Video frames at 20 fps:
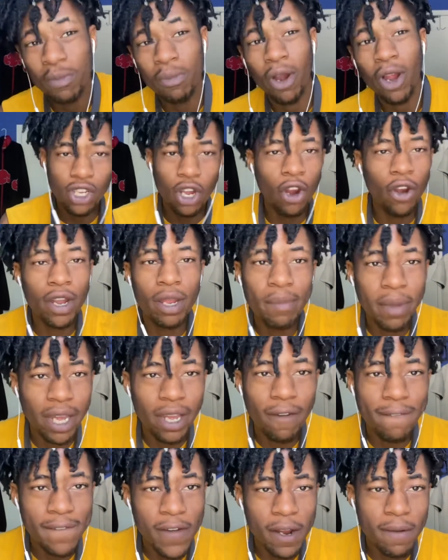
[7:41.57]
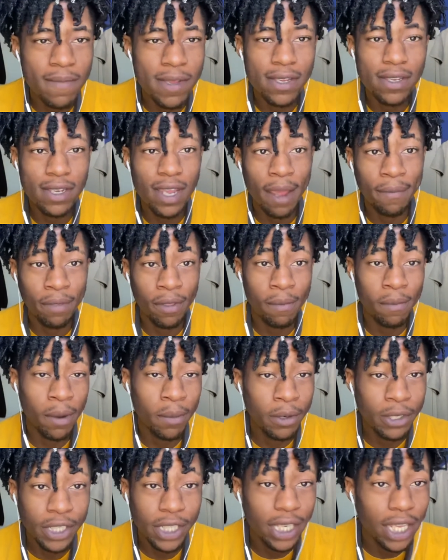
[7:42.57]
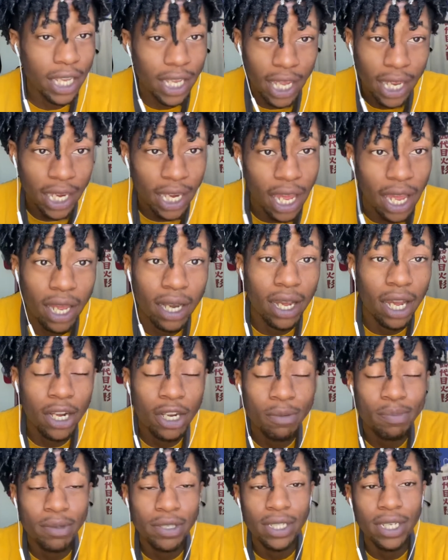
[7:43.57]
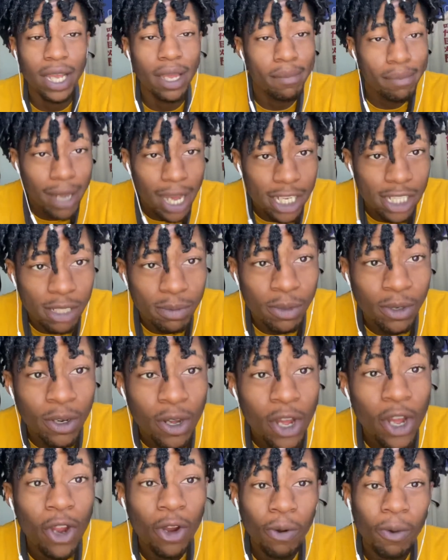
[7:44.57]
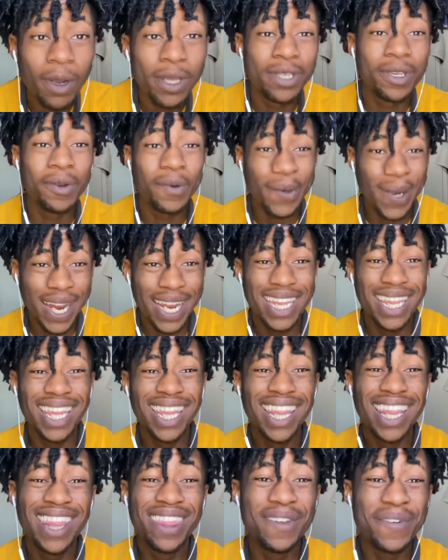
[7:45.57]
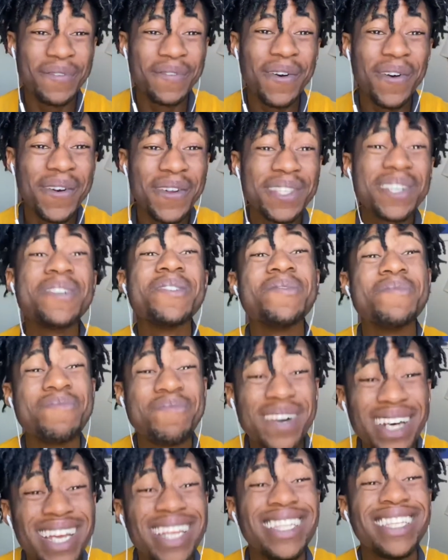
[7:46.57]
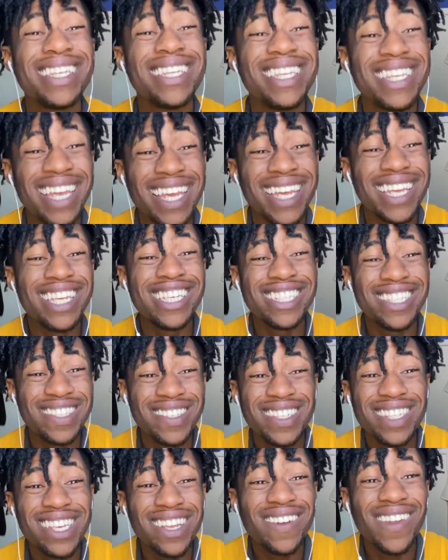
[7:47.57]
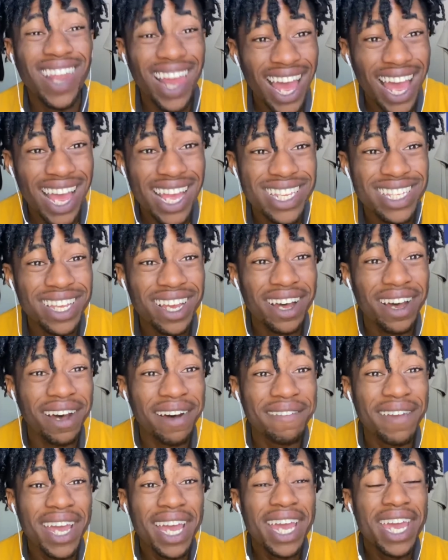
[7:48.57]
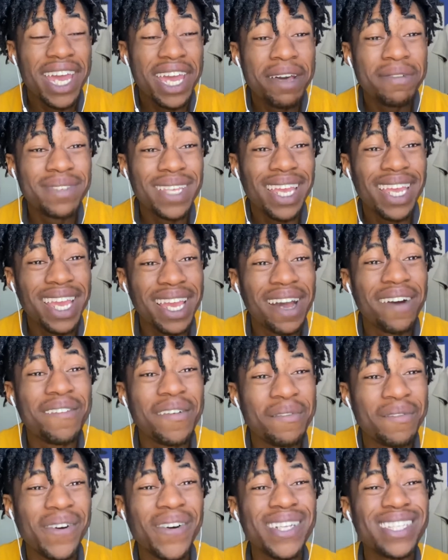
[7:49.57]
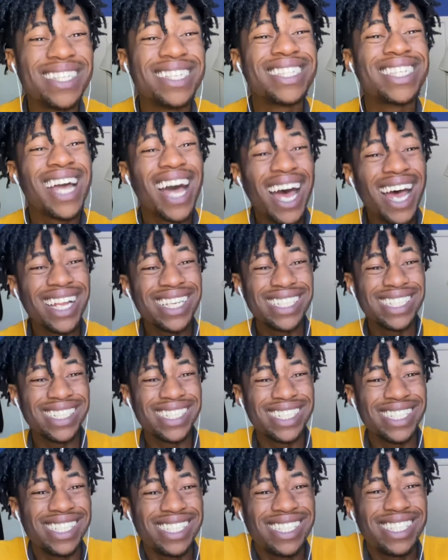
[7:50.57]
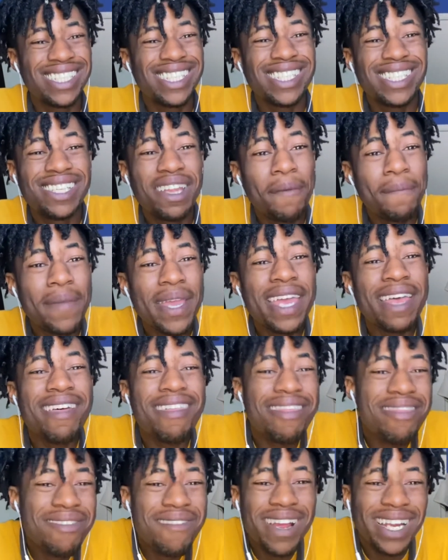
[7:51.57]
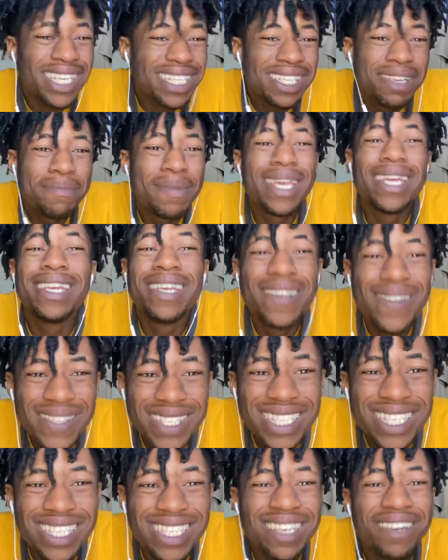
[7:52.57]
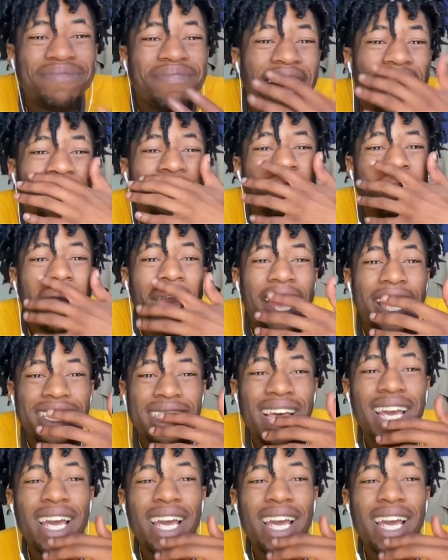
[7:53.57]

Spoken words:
bro. Already been confirmed this chapter. Momoshiki cannot 100% impossible resurrect through Boruto, but the issue still lies of him taking over Boruto's consciousness just to be a threat, just to be a nuisance. Amato has